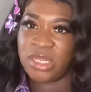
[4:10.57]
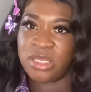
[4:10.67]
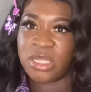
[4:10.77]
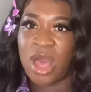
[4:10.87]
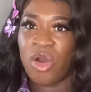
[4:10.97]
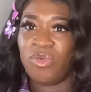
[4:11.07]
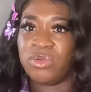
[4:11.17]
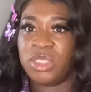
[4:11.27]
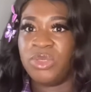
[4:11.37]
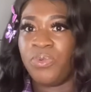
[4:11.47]
I was like, oh,
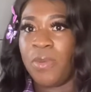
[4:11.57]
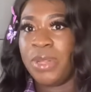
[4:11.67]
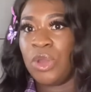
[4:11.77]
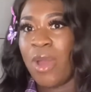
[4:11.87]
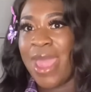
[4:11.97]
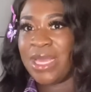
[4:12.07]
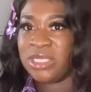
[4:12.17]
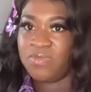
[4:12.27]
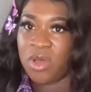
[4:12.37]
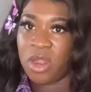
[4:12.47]
she's probably got
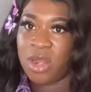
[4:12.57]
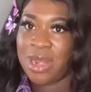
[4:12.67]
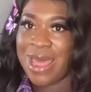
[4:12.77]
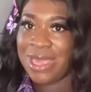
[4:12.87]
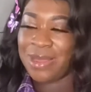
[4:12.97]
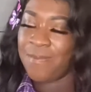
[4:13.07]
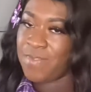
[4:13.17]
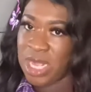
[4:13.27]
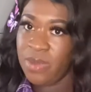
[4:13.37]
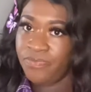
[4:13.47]
eczema like
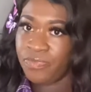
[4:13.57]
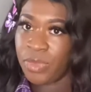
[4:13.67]
me.